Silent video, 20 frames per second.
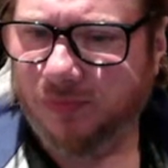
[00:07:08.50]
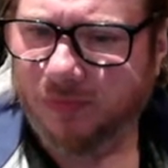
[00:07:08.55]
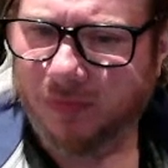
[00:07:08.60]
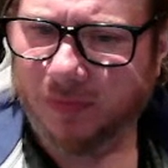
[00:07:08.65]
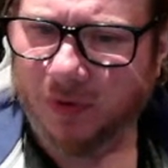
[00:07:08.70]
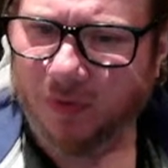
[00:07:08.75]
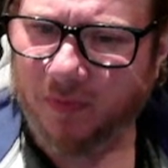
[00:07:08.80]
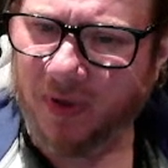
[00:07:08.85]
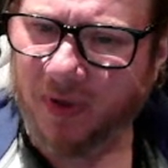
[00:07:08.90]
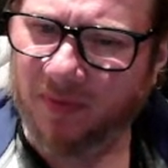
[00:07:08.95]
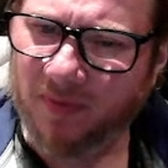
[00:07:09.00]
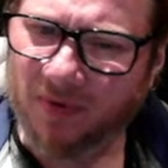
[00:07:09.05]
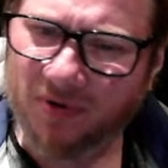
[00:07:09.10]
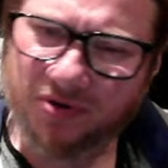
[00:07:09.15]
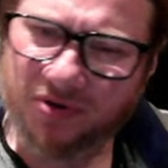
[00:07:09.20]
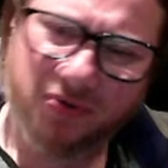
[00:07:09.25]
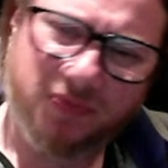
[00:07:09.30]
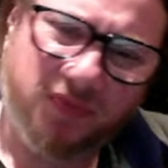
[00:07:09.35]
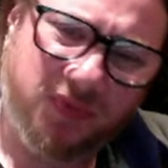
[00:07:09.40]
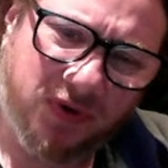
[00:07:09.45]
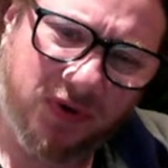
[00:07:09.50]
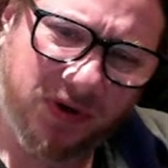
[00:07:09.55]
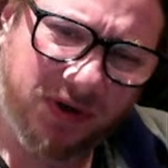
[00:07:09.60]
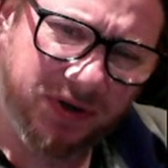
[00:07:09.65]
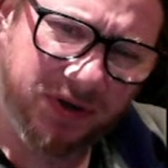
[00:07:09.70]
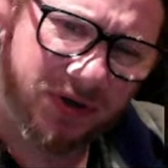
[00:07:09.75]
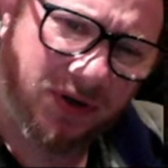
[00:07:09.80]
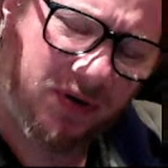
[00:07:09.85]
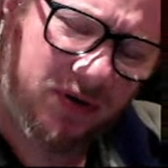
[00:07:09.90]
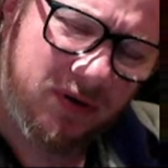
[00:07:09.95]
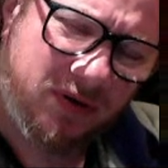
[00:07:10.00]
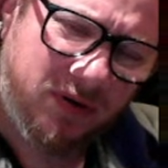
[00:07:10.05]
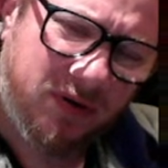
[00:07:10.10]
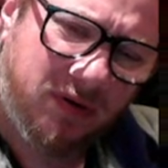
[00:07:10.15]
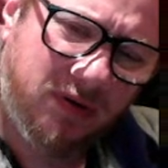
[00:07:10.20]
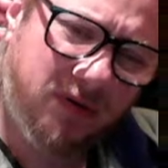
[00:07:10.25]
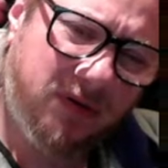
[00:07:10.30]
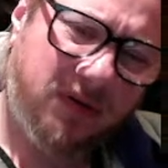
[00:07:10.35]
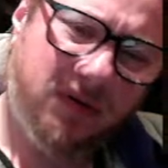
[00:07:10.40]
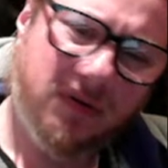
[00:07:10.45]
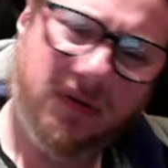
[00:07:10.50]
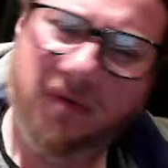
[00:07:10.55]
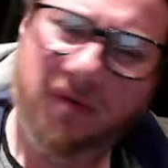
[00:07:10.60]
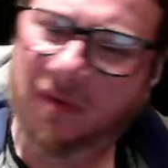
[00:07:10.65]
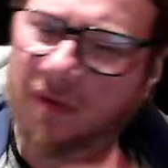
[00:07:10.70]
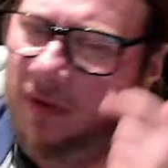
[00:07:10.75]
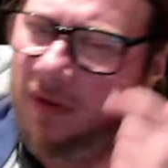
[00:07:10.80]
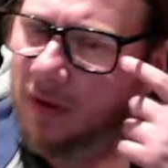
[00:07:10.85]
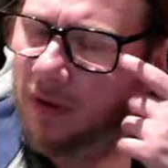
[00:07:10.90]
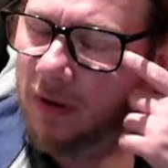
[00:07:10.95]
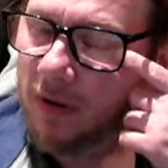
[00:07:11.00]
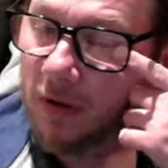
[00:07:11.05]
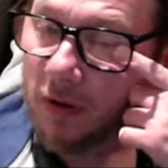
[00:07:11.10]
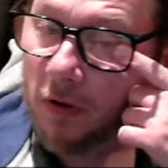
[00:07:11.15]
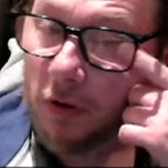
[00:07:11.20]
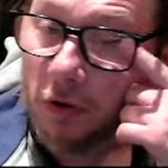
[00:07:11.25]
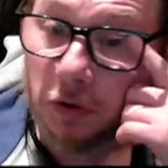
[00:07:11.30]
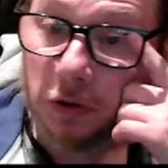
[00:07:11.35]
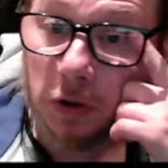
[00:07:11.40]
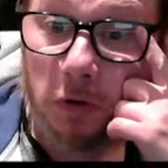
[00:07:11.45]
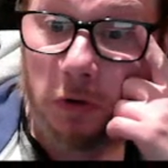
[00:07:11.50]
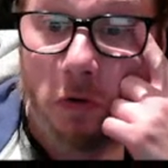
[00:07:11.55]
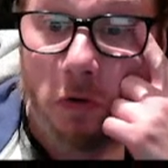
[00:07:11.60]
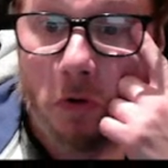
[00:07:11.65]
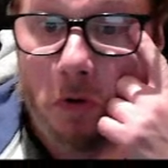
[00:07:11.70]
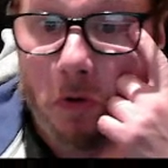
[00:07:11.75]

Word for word: or maybe you should push although